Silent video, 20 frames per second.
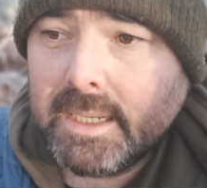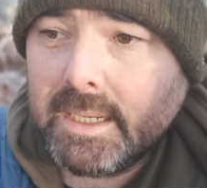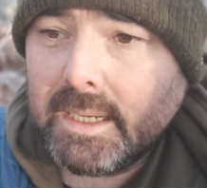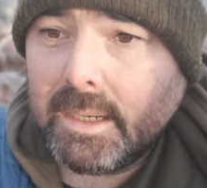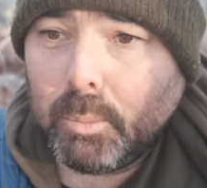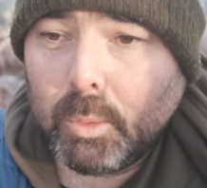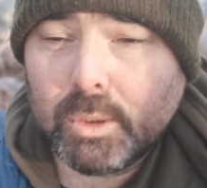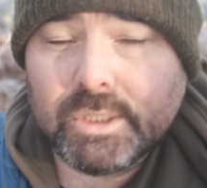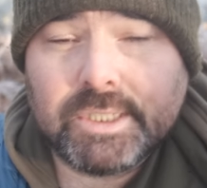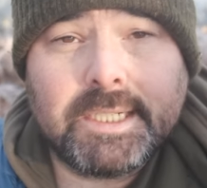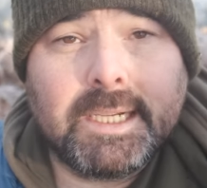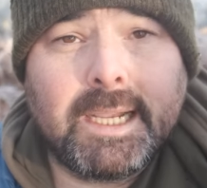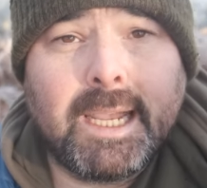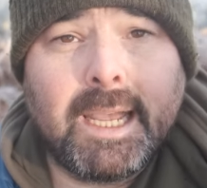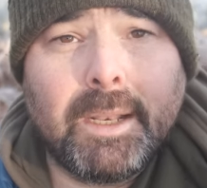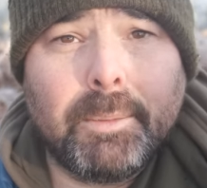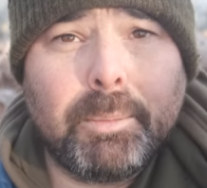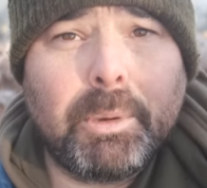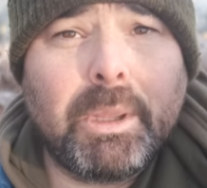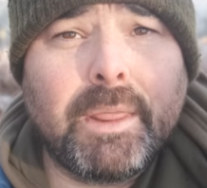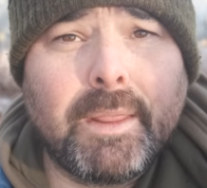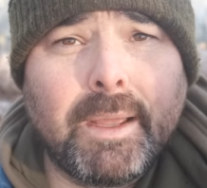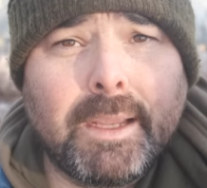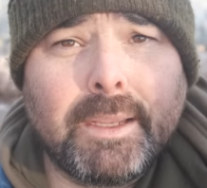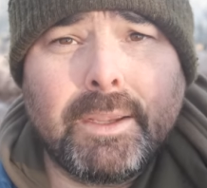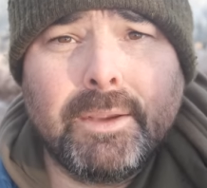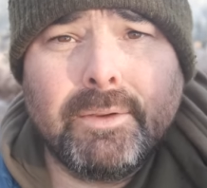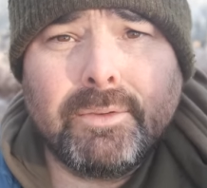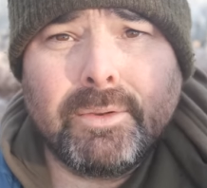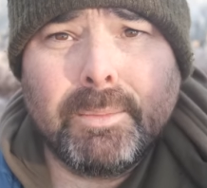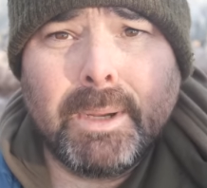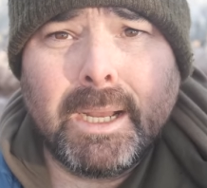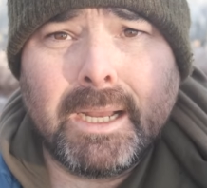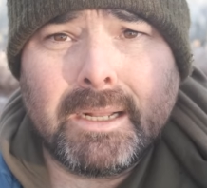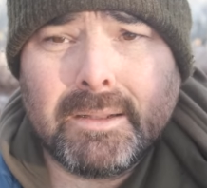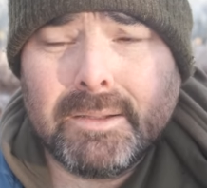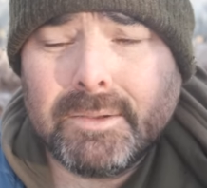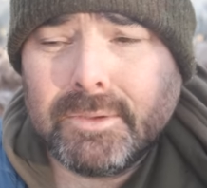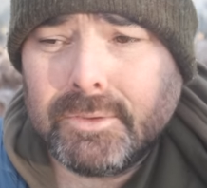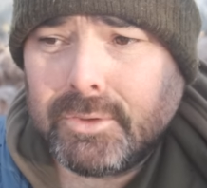And once again, a big thank you to
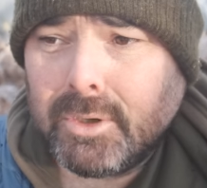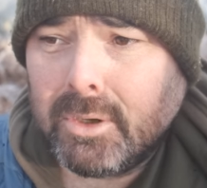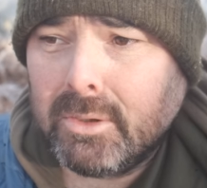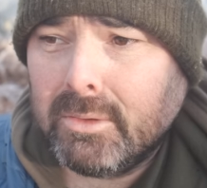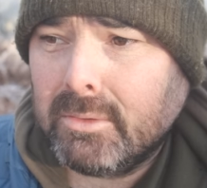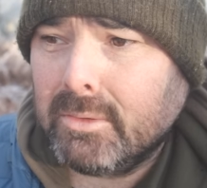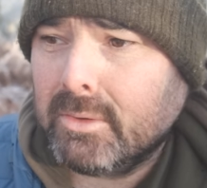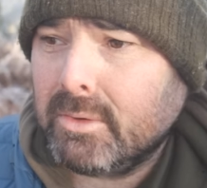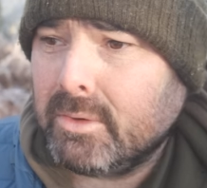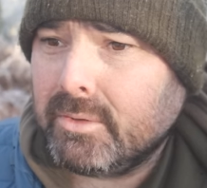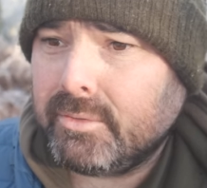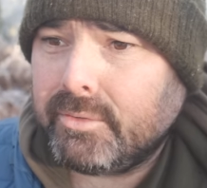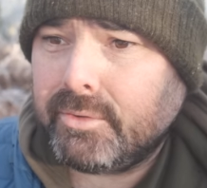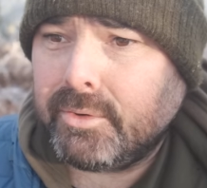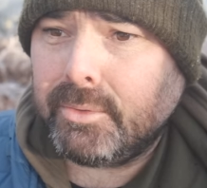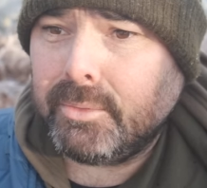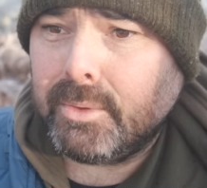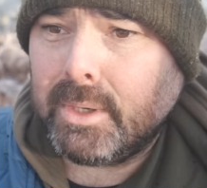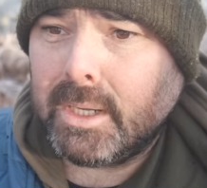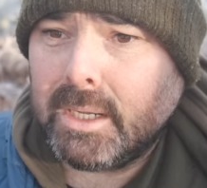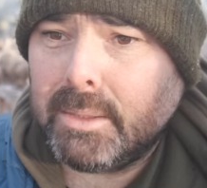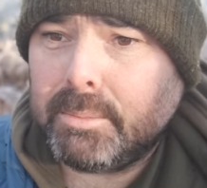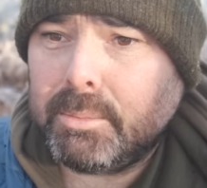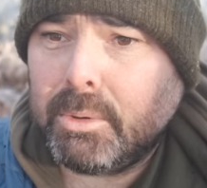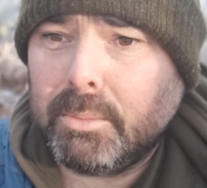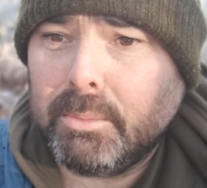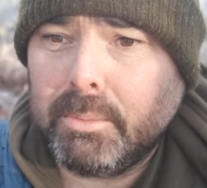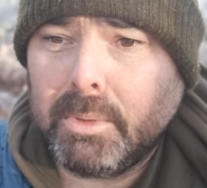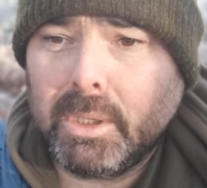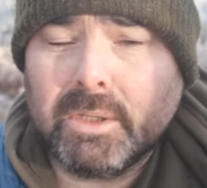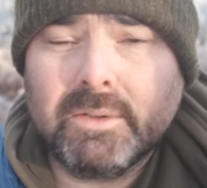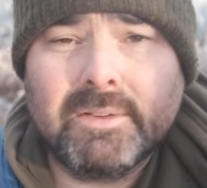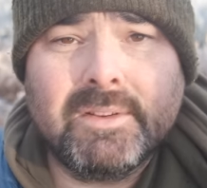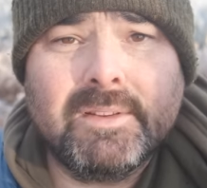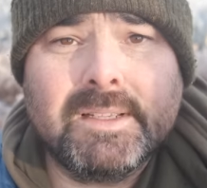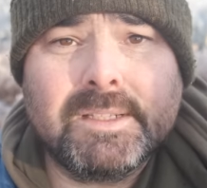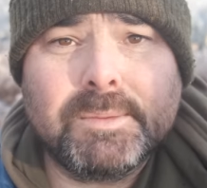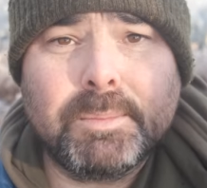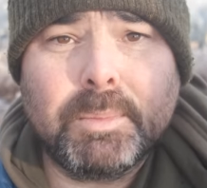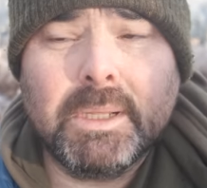Mark Littlejohn for uh, putting me onto
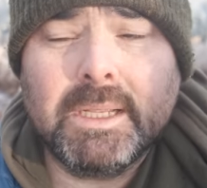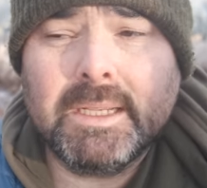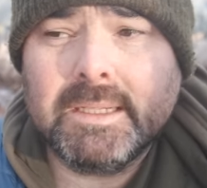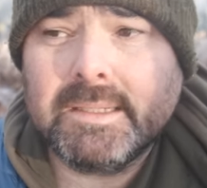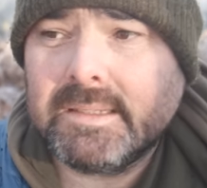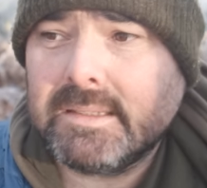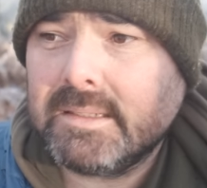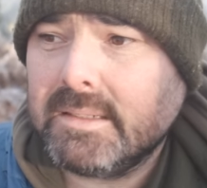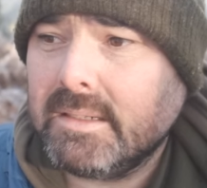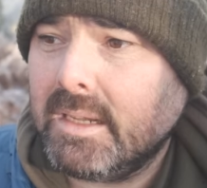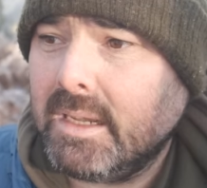this place.